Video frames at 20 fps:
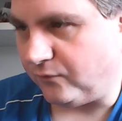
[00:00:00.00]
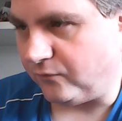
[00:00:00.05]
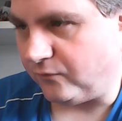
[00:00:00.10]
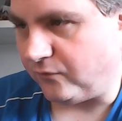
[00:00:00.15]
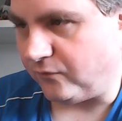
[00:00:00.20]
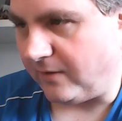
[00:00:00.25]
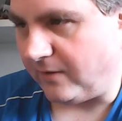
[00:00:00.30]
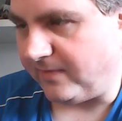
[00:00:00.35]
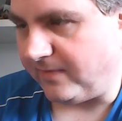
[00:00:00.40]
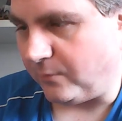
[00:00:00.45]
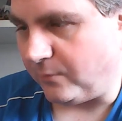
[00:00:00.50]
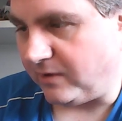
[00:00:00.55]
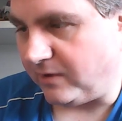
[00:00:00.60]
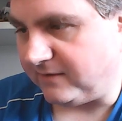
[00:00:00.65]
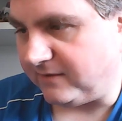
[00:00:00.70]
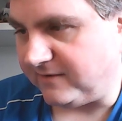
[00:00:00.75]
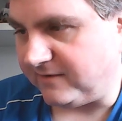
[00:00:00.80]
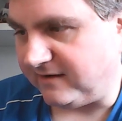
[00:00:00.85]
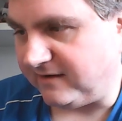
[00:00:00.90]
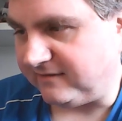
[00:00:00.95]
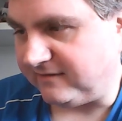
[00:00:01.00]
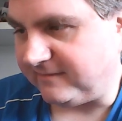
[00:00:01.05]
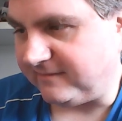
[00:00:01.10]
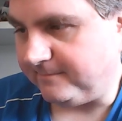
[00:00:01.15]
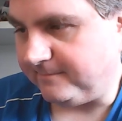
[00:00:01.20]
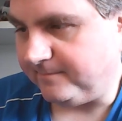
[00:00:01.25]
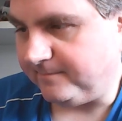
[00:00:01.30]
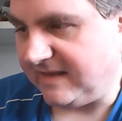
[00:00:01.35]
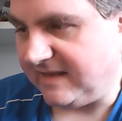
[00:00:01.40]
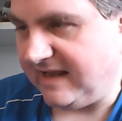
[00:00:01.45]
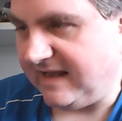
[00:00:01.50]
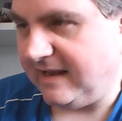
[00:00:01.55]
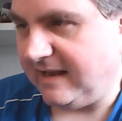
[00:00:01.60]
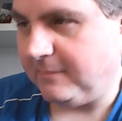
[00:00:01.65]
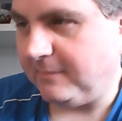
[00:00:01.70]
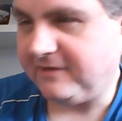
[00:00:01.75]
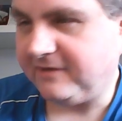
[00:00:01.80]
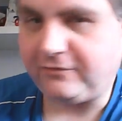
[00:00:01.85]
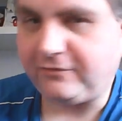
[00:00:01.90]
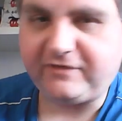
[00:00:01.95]
run the one of these.
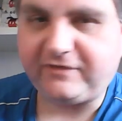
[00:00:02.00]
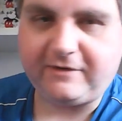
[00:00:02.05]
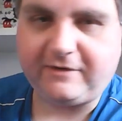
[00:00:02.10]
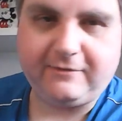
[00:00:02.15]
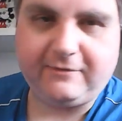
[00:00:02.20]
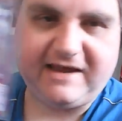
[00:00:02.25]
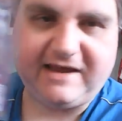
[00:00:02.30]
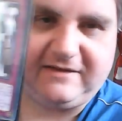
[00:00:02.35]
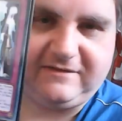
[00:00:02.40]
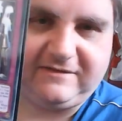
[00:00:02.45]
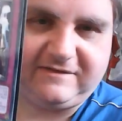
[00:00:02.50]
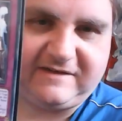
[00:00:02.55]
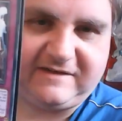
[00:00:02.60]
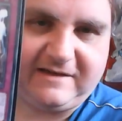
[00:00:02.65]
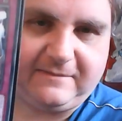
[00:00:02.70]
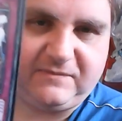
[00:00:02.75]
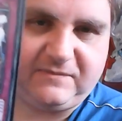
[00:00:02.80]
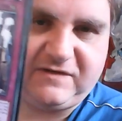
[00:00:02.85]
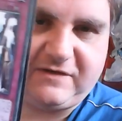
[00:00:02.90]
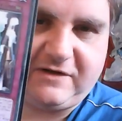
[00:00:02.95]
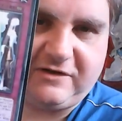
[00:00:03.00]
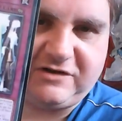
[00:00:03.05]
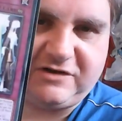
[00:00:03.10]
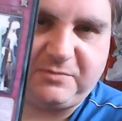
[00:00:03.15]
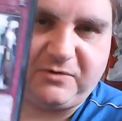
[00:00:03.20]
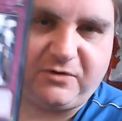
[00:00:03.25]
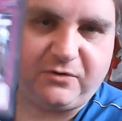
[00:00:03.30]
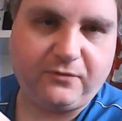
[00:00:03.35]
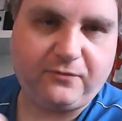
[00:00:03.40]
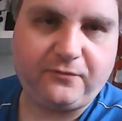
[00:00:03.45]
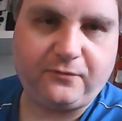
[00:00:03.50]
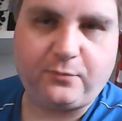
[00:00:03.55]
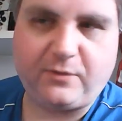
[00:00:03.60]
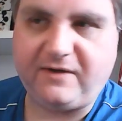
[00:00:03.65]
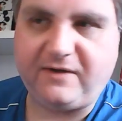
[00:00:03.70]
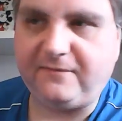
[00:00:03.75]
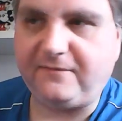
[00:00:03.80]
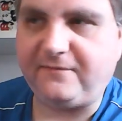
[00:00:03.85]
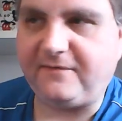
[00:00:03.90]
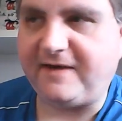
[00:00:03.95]
Plus, also it's searchable
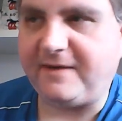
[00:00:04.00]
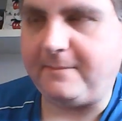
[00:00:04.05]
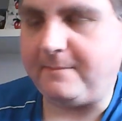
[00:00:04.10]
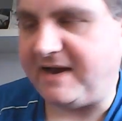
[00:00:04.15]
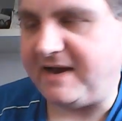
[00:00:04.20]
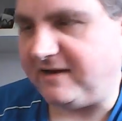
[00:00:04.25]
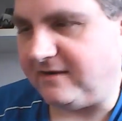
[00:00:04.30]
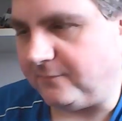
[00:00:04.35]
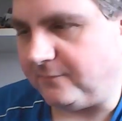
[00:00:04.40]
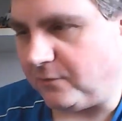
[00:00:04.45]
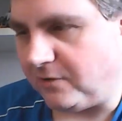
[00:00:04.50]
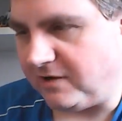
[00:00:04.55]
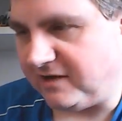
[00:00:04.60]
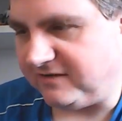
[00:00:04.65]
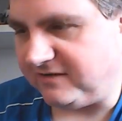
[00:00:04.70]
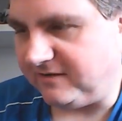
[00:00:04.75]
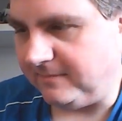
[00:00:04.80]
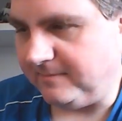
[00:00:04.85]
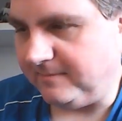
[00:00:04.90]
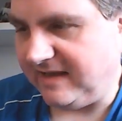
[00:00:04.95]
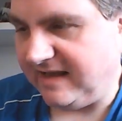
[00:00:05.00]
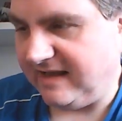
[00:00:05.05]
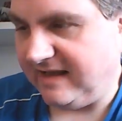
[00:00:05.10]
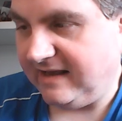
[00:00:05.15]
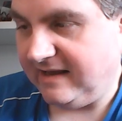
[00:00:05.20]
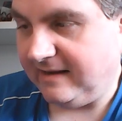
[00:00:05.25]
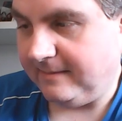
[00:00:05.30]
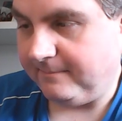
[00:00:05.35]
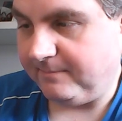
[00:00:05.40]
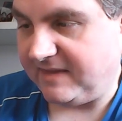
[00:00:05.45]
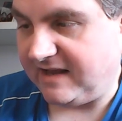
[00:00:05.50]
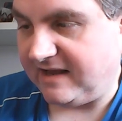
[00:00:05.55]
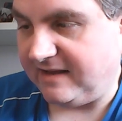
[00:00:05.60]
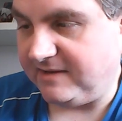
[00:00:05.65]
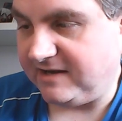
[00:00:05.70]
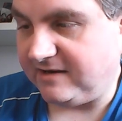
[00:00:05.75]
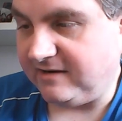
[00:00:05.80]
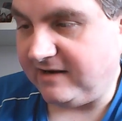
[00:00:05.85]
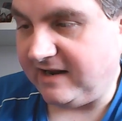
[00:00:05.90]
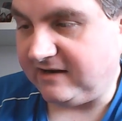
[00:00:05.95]
with Maiden of White, and
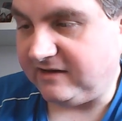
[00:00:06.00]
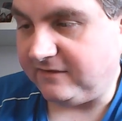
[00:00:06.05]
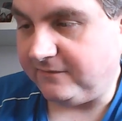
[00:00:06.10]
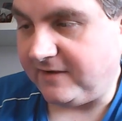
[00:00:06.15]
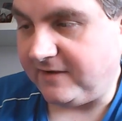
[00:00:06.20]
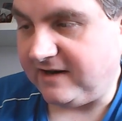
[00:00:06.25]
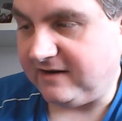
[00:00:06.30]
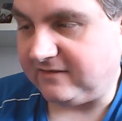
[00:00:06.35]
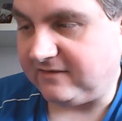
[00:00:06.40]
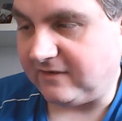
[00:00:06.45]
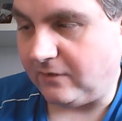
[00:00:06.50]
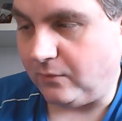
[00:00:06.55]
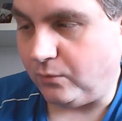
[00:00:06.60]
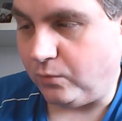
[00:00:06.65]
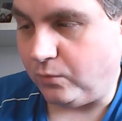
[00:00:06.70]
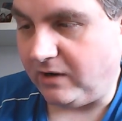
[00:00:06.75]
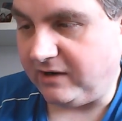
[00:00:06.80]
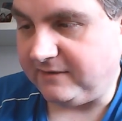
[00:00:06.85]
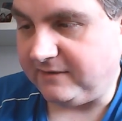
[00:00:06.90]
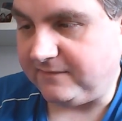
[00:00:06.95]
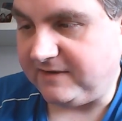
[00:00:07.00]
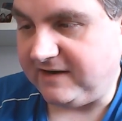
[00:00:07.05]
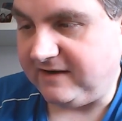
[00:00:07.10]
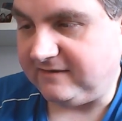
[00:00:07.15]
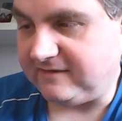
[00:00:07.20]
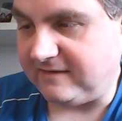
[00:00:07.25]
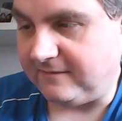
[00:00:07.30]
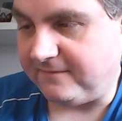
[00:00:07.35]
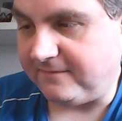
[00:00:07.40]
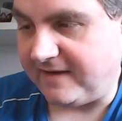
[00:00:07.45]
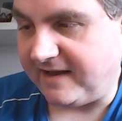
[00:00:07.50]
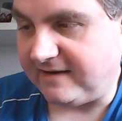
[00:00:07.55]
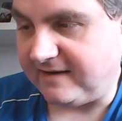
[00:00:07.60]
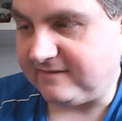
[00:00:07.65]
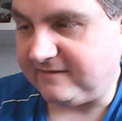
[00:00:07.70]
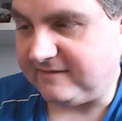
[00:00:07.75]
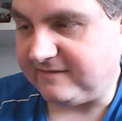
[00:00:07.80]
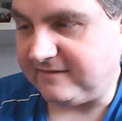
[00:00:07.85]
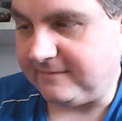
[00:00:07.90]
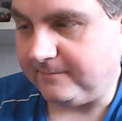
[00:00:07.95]
you can activate one of these
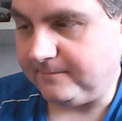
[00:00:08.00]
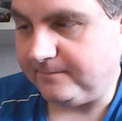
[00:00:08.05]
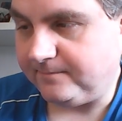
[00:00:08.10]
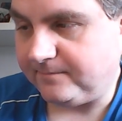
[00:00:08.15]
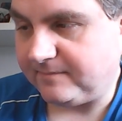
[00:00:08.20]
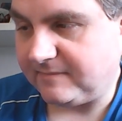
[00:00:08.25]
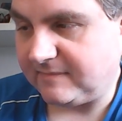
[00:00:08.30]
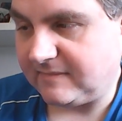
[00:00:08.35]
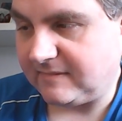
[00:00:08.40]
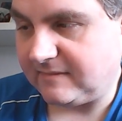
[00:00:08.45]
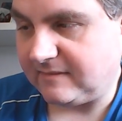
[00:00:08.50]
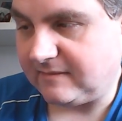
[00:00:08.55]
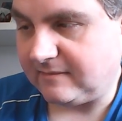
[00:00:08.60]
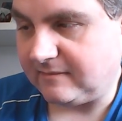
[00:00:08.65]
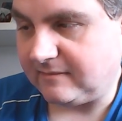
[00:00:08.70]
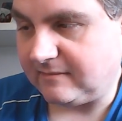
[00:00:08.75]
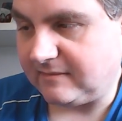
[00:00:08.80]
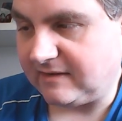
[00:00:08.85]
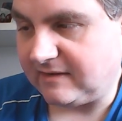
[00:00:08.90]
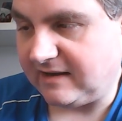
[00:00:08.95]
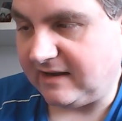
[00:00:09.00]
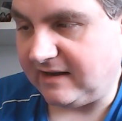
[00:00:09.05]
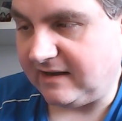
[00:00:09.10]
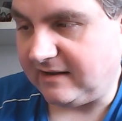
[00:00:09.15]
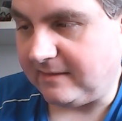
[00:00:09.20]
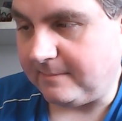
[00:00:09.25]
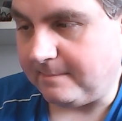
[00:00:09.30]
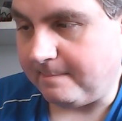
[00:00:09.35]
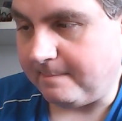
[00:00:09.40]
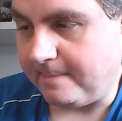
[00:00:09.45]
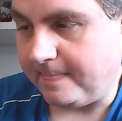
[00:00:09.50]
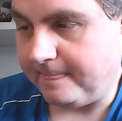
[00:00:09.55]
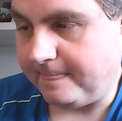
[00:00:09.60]
effects. So